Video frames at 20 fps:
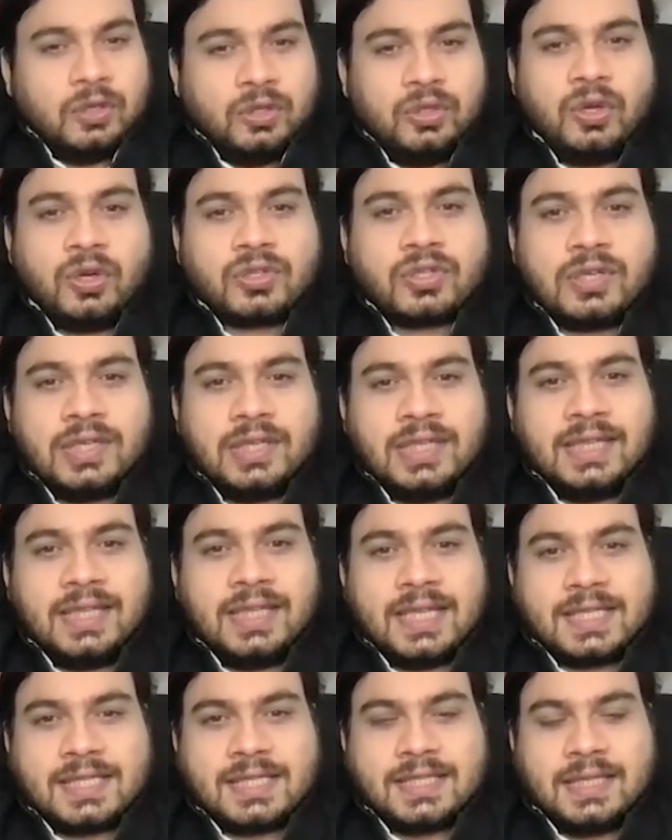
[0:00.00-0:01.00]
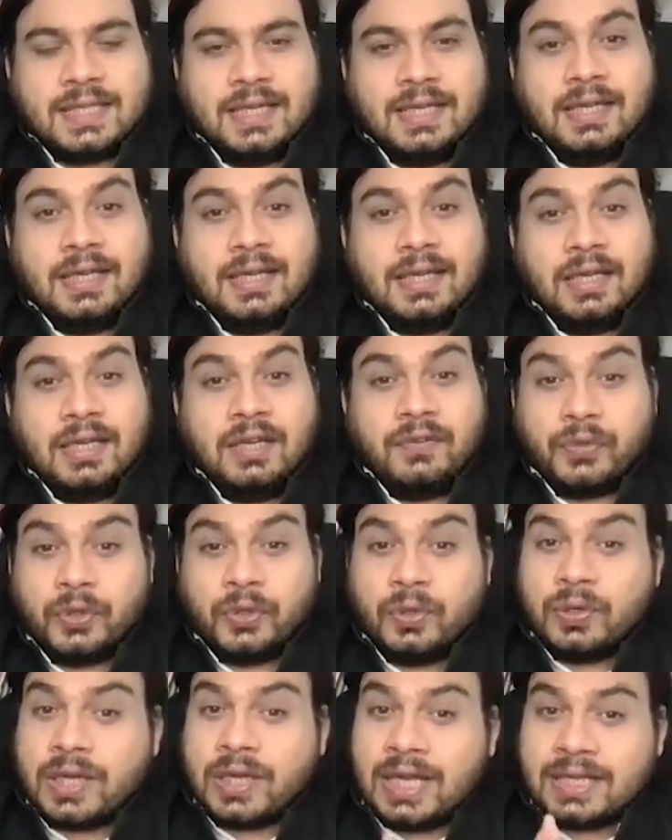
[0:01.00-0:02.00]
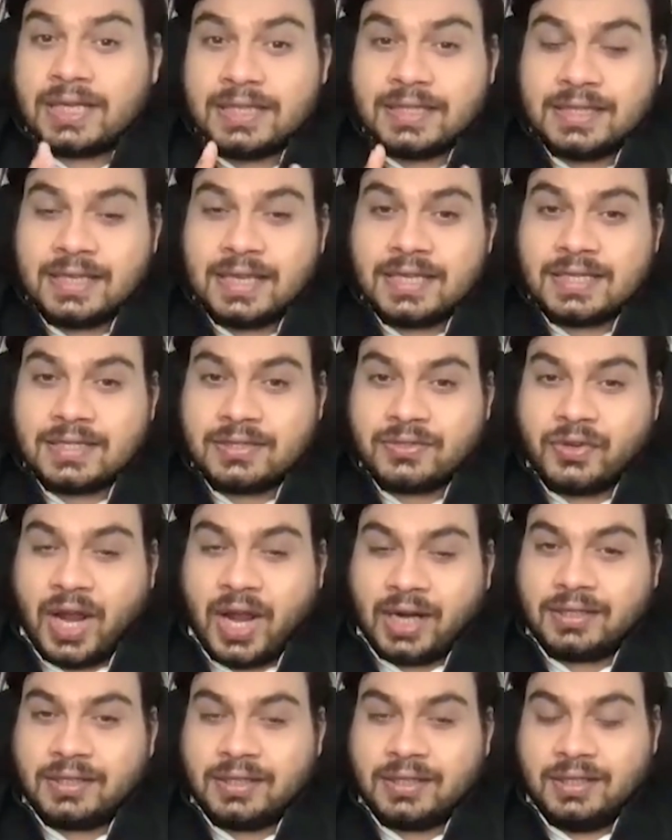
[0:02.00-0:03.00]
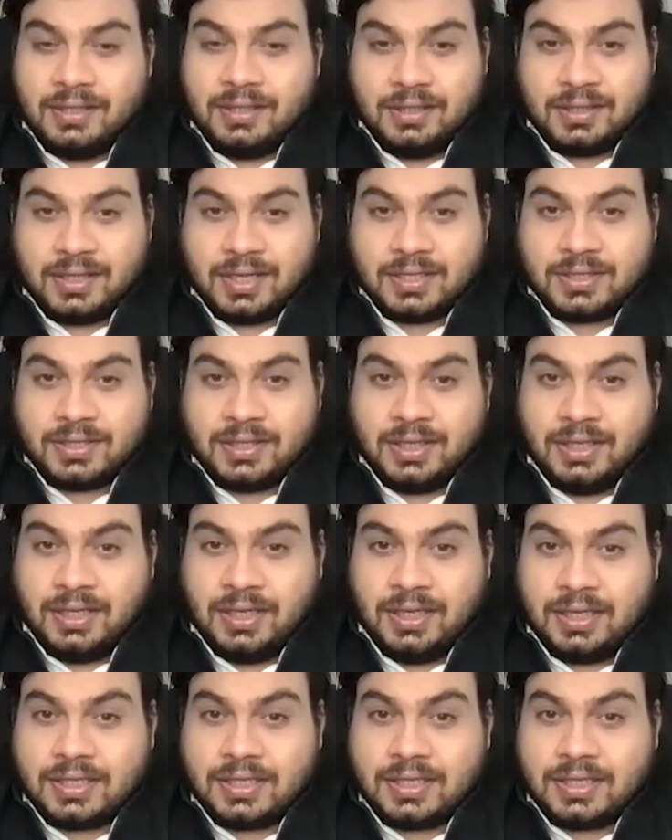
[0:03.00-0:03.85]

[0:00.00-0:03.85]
Not only this, if you look at India's tractor industry,